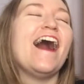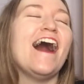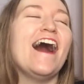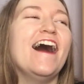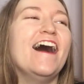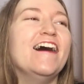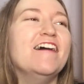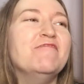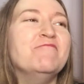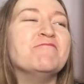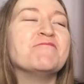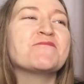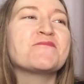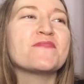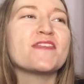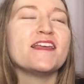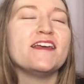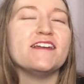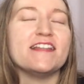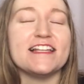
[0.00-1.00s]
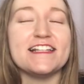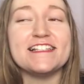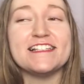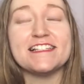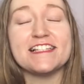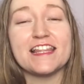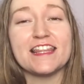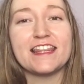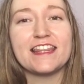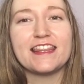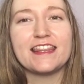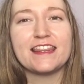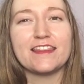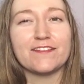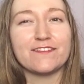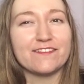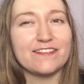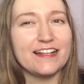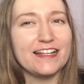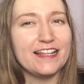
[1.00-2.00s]
um, this is a
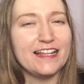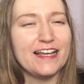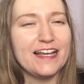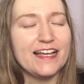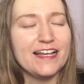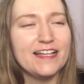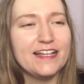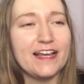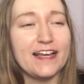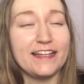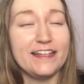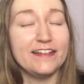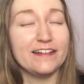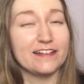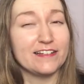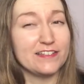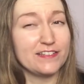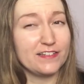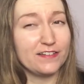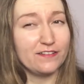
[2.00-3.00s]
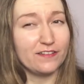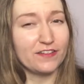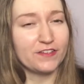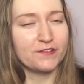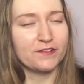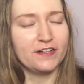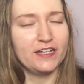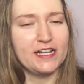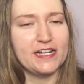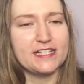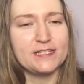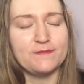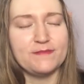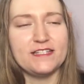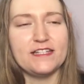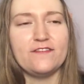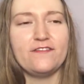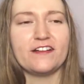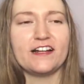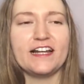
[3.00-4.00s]
thriller, a young adult thriller
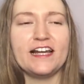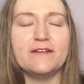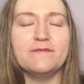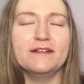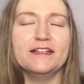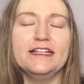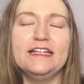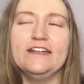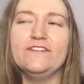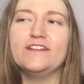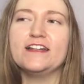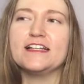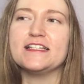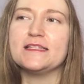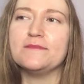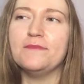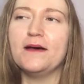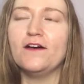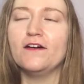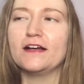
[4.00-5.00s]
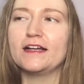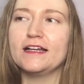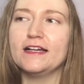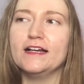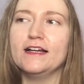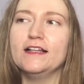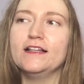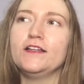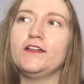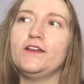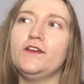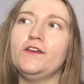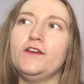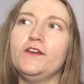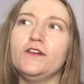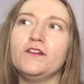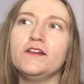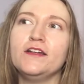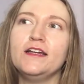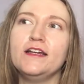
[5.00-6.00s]
specifically I believe, and it's about a girl
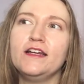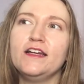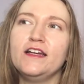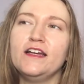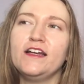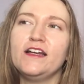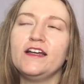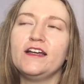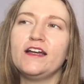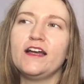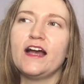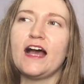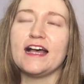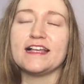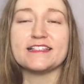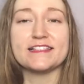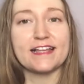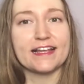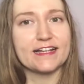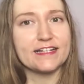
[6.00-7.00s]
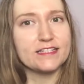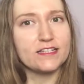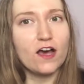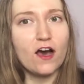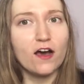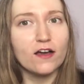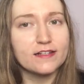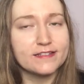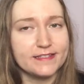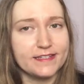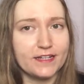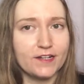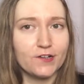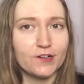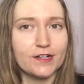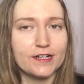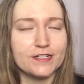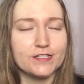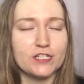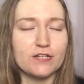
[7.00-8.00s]
who has like a dark
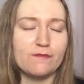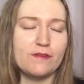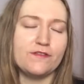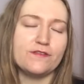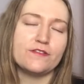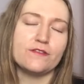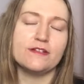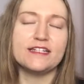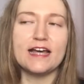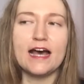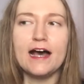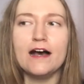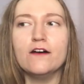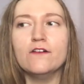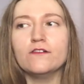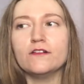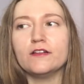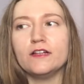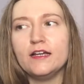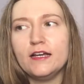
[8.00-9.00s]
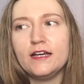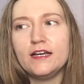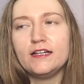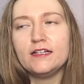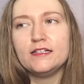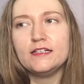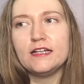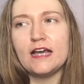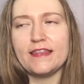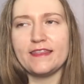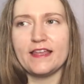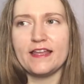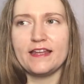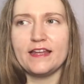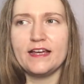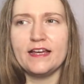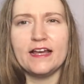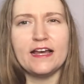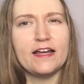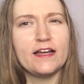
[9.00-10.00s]
secret and she moves to a town, and then
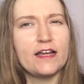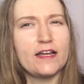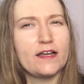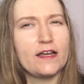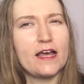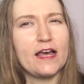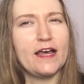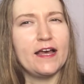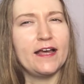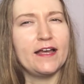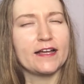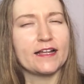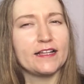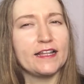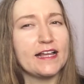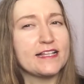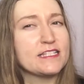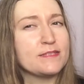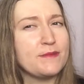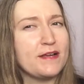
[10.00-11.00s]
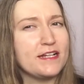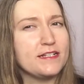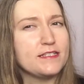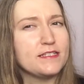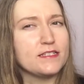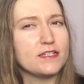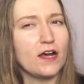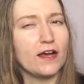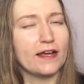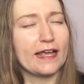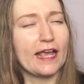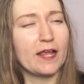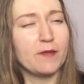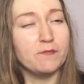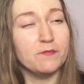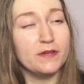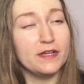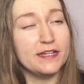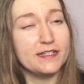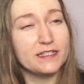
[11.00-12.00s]
her uh, classmates start getting
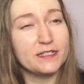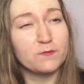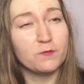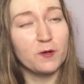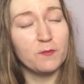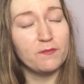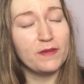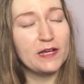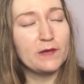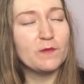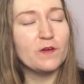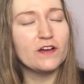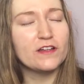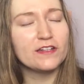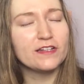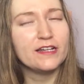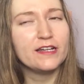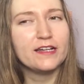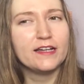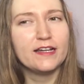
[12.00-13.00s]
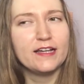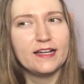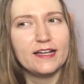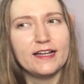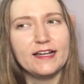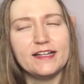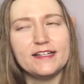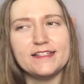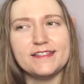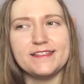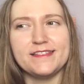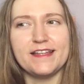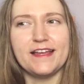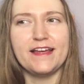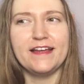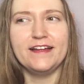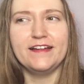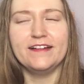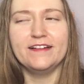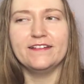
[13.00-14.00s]
murdered one by one,
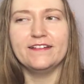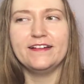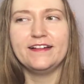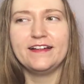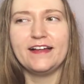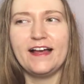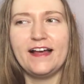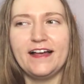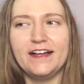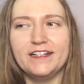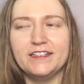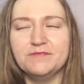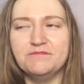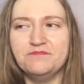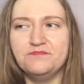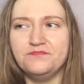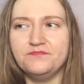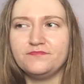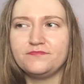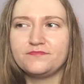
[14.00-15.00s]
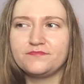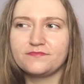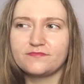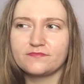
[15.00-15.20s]
so um,